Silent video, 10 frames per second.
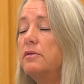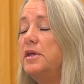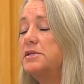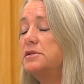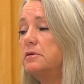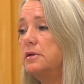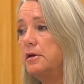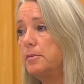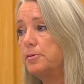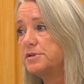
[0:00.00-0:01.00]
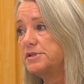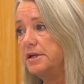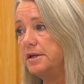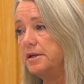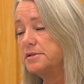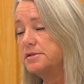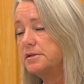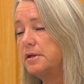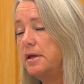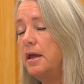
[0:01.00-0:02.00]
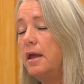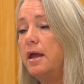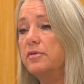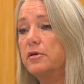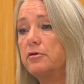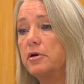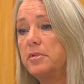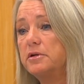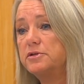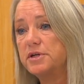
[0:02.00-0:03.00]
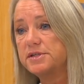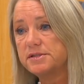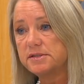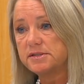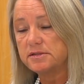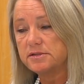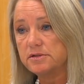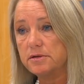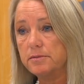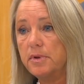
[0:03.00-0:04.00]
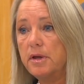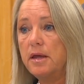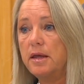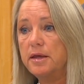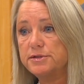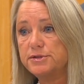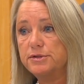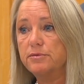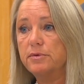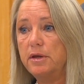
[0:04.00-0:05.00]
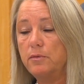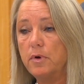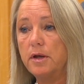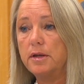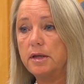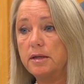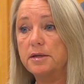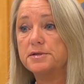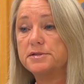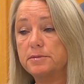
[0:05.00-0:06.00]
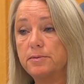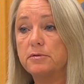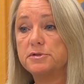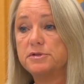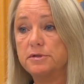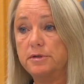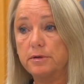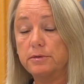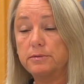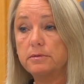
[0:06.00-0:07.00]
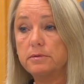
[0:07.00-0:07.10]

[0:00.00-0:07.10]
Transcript: these are legal proceedings, and the criminal justice system is doing what it is supposed to do.